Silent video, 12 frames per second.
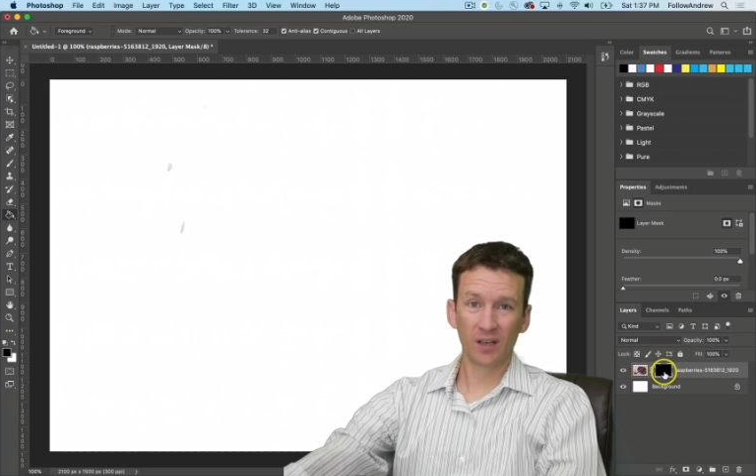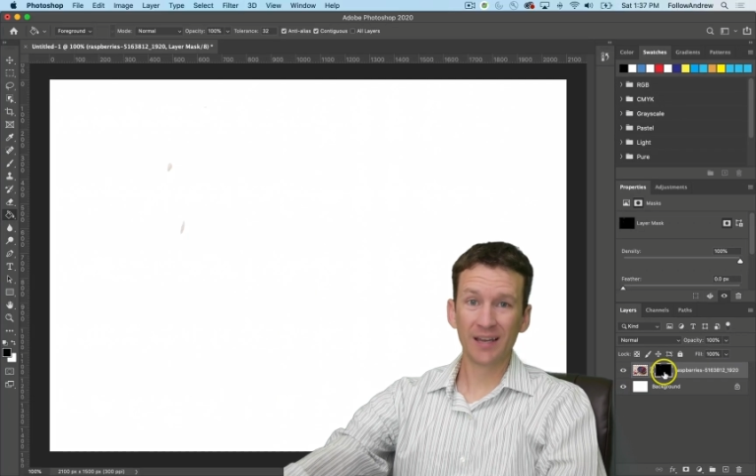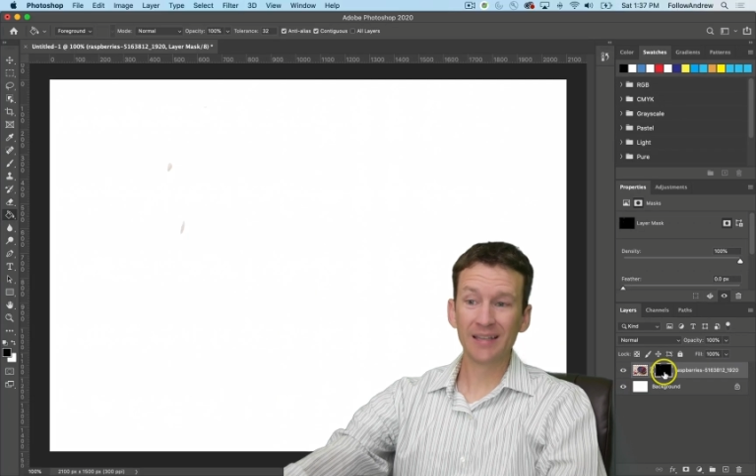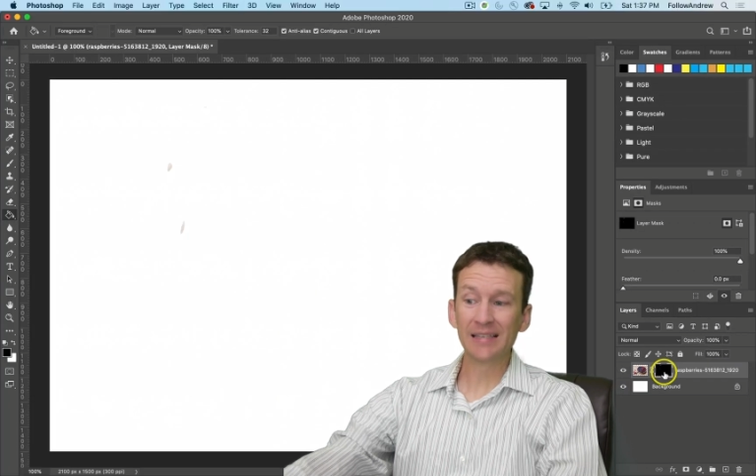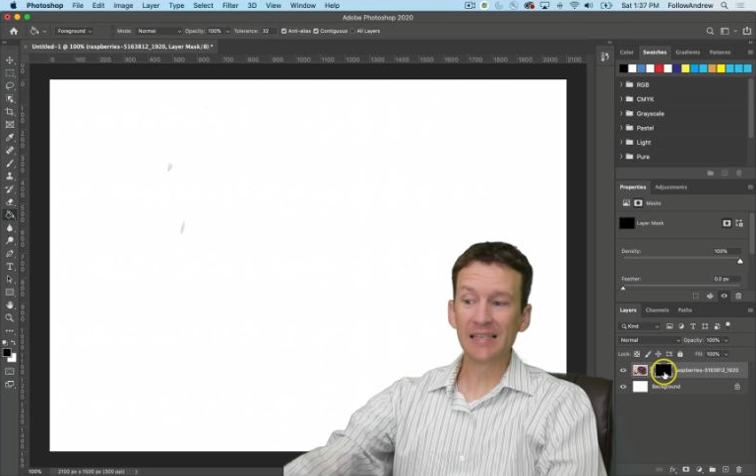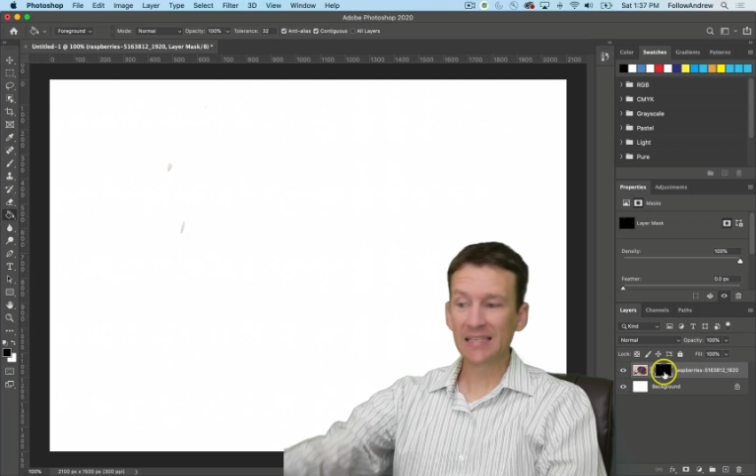
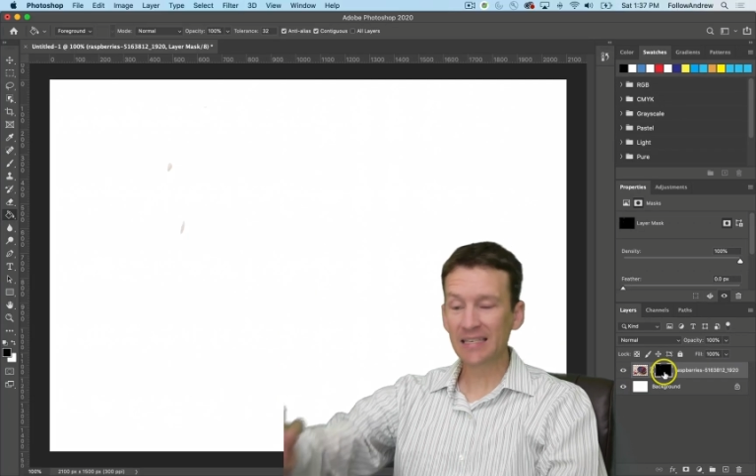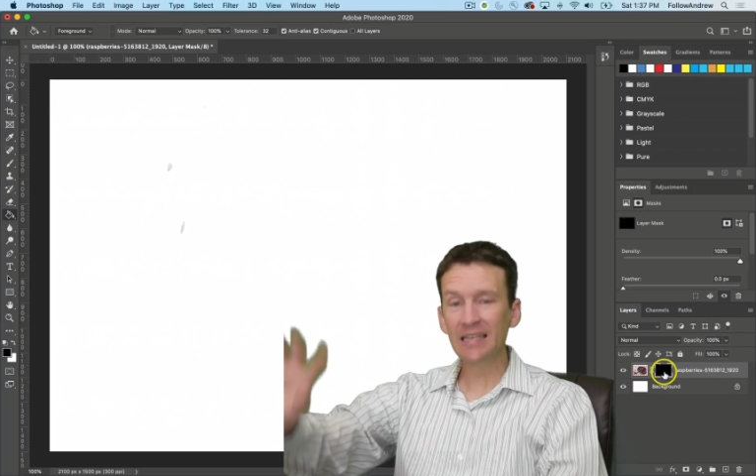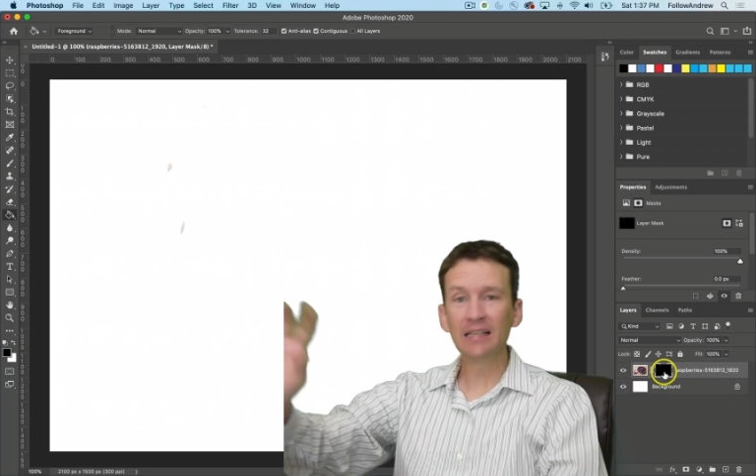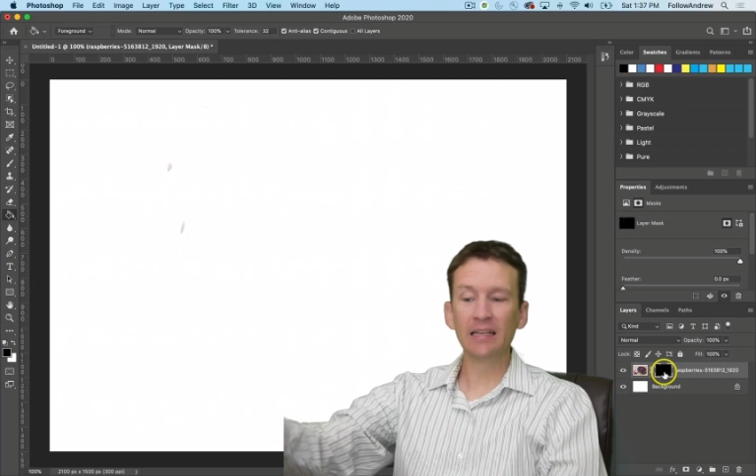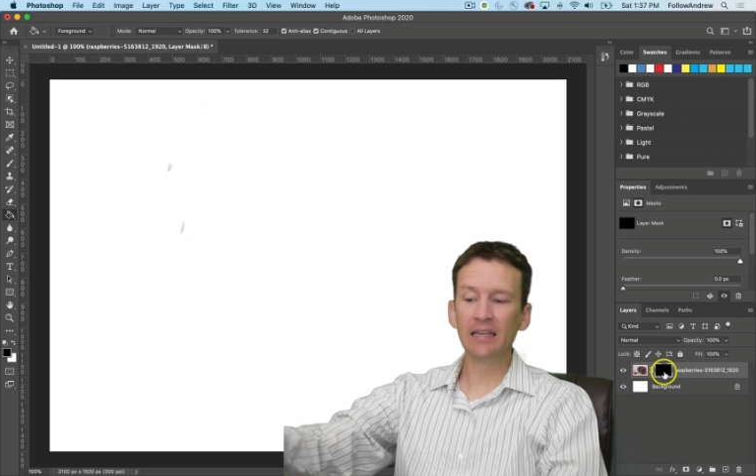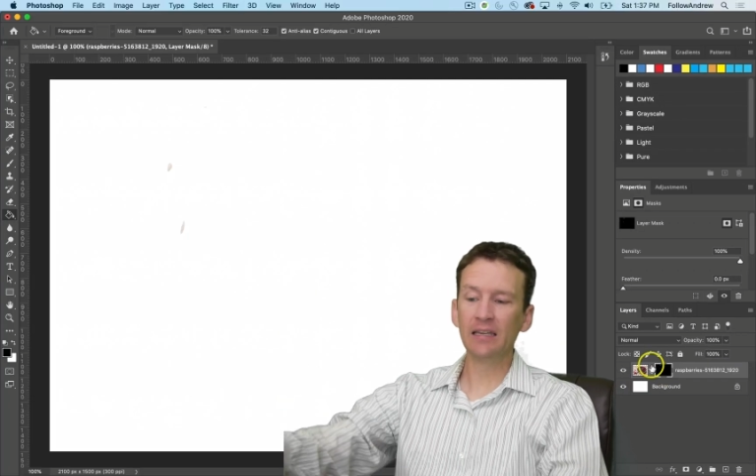
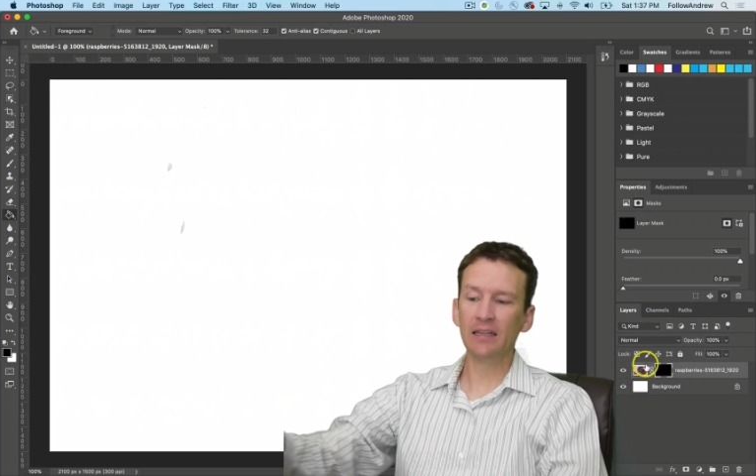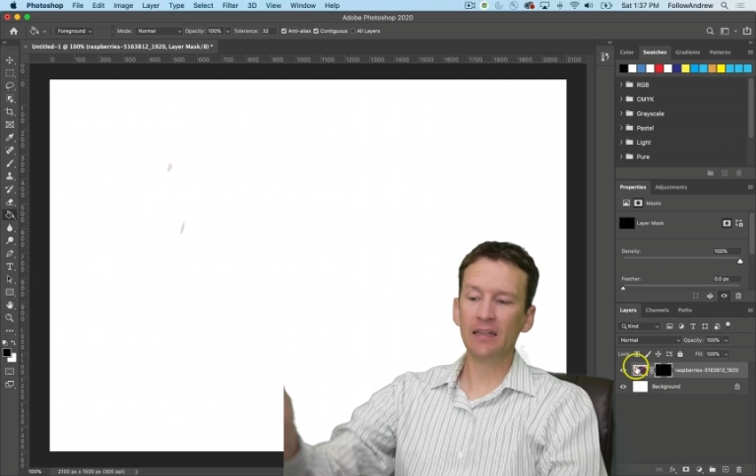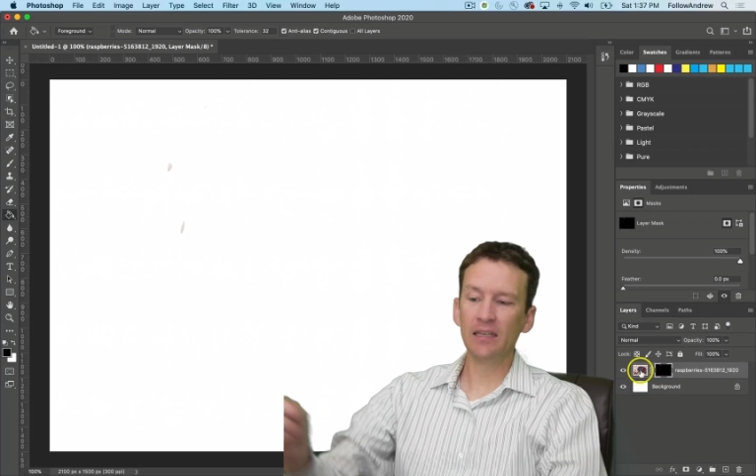concealing